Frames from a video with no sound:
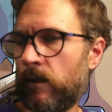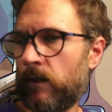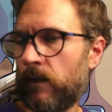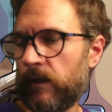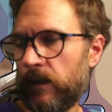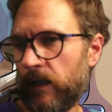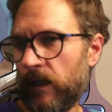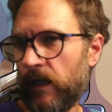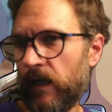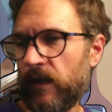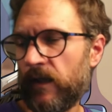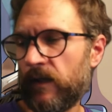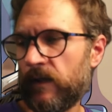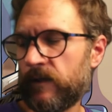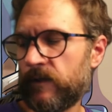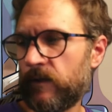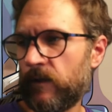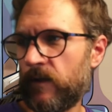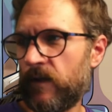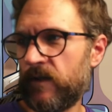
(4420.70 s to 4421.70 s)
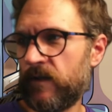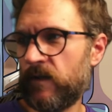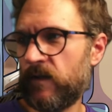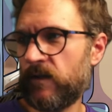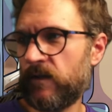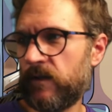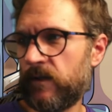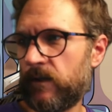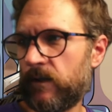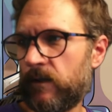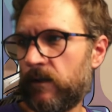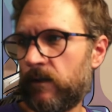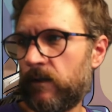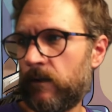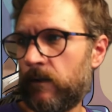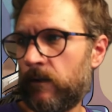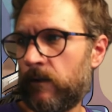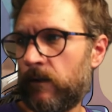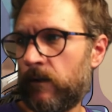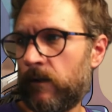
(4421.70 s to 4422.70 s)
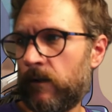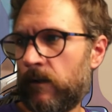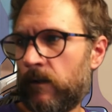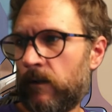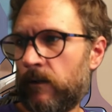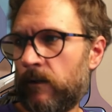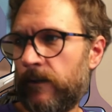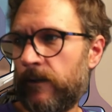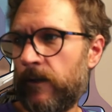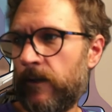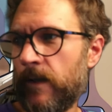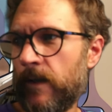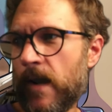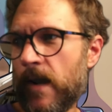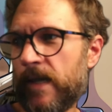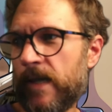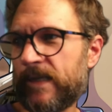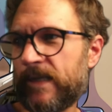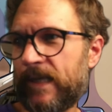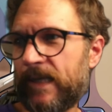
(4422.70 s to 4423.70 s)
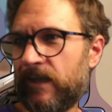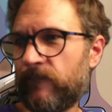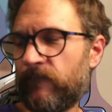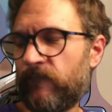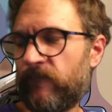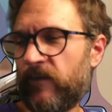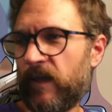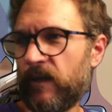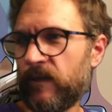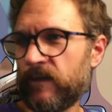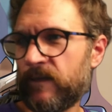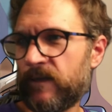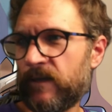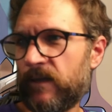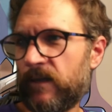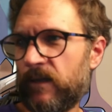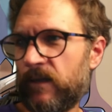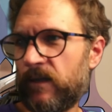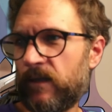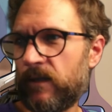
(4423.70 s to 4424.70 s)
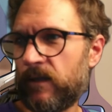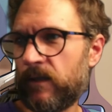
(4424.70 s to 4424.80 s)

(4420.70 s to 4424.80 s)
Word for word: Yeah, so this is not getting fancy.